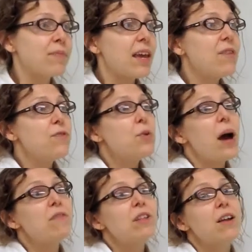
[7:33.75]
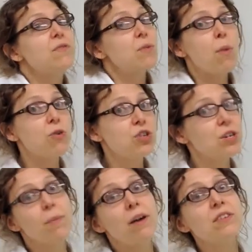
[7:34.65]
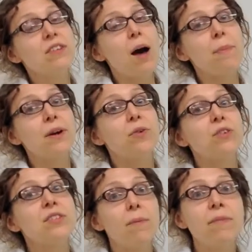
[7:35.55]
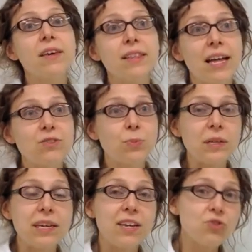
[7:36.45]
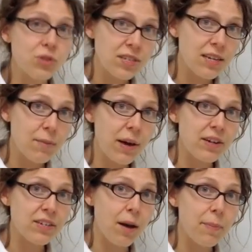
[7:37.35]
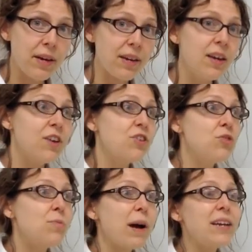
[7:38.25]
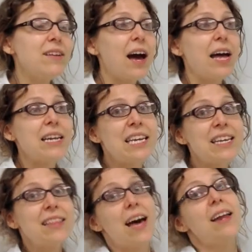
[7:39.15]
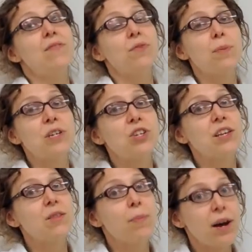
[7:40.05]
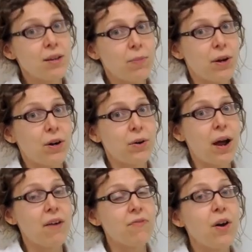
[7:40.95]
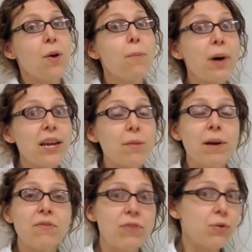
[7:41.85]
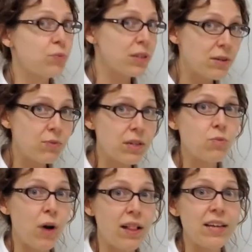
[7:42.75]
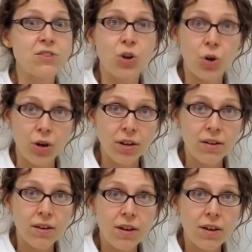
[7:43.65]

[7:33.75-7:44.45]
If you have a lot of emotion about a topic or something that's really interesting about a topic, you might not need that information in the body paragraph, but it might fit really, really well as a hook